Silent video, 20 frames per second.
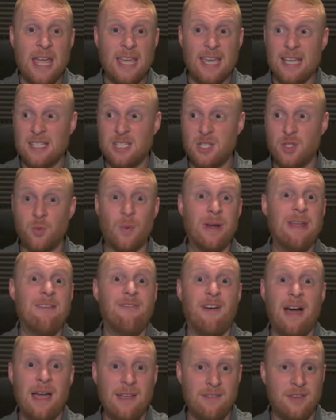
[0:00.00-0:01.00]
You get to
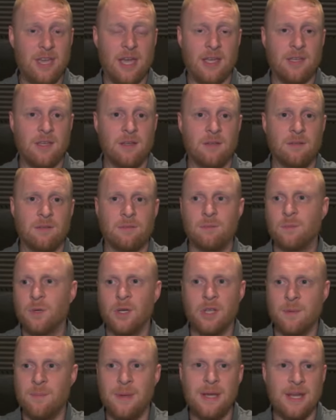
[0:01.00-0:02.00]
25k
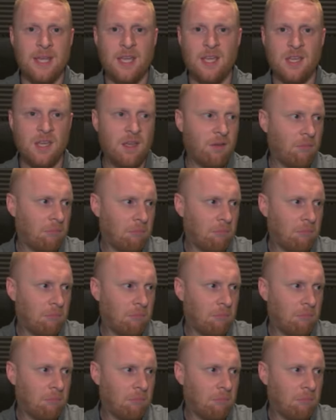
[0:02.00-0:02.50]
at the minute,